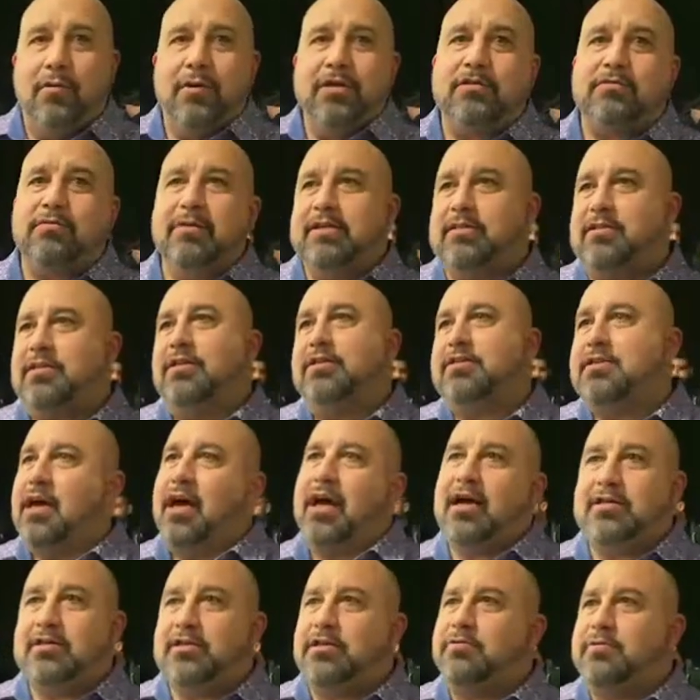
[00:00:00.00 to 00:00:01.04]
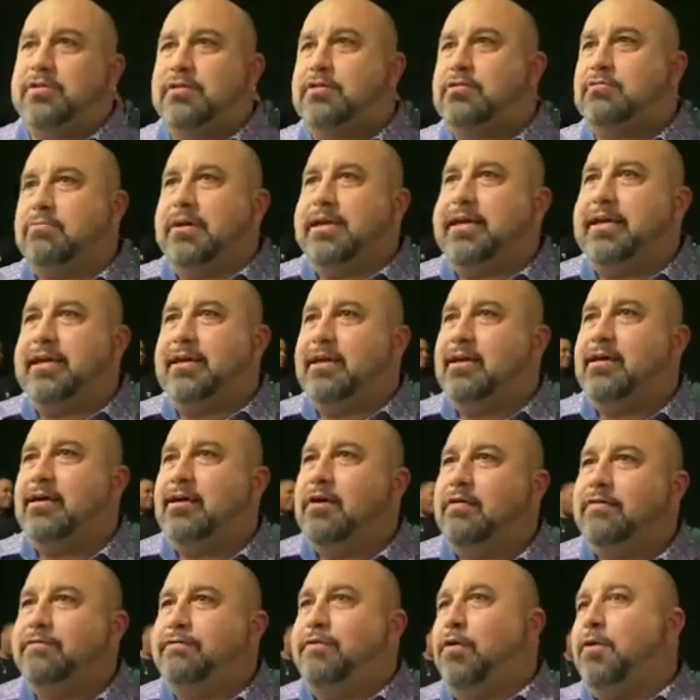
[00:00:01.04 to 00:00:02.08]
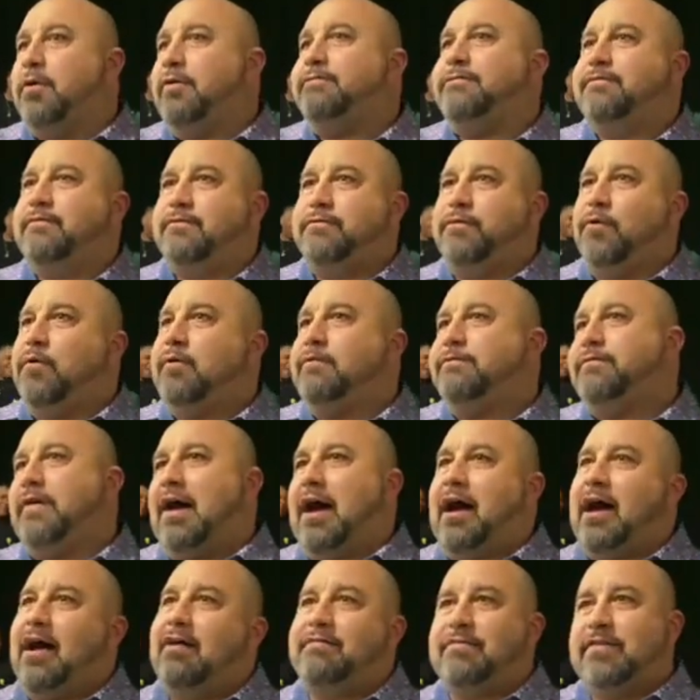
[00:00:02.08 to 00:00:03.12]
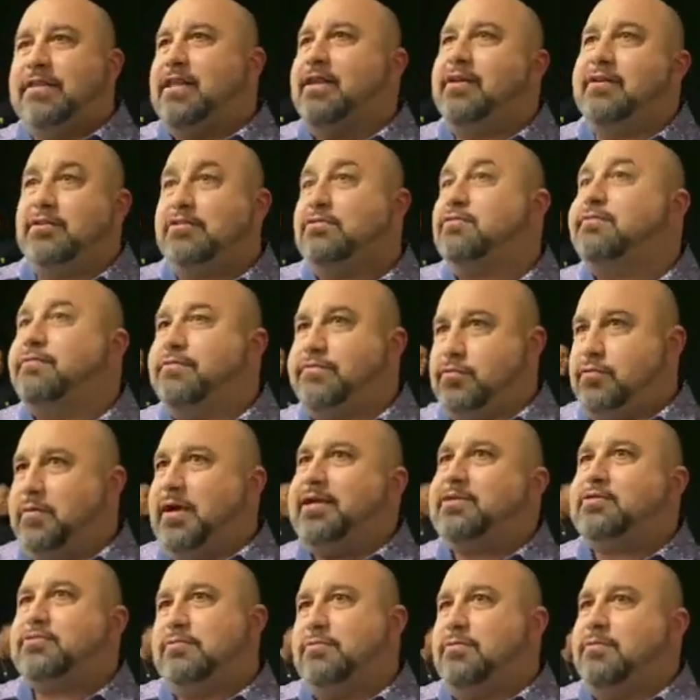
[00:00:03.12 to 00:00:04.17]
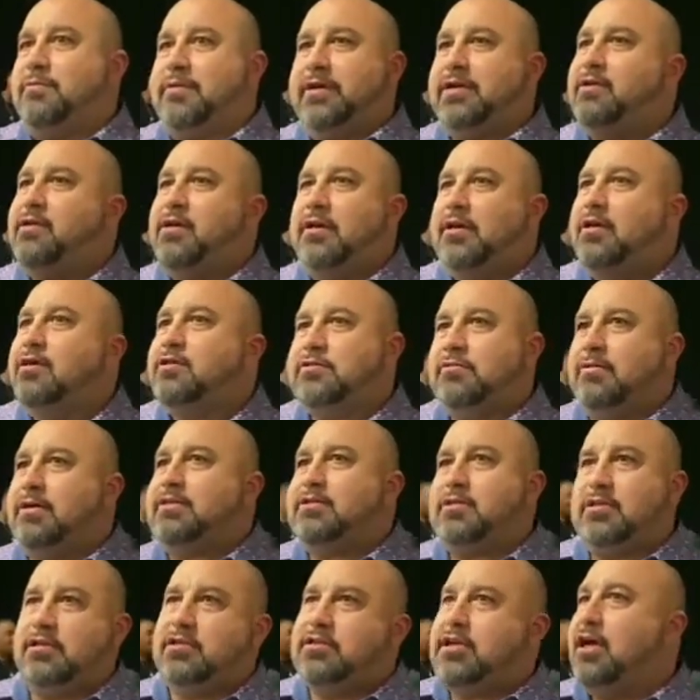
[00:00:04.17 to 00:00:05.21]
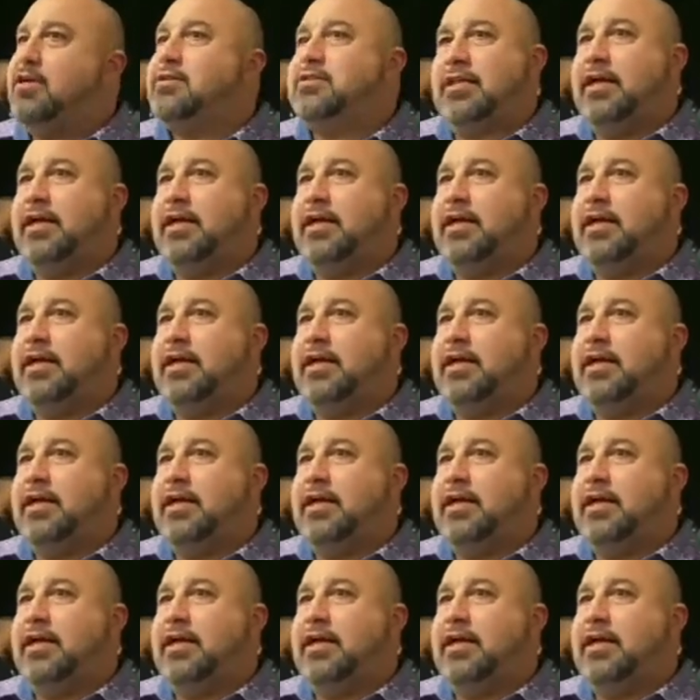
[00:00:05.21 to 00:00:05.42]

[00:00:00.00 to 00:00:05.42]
We switched the judge. It was 3, 4, 4, 5, and then switched the judge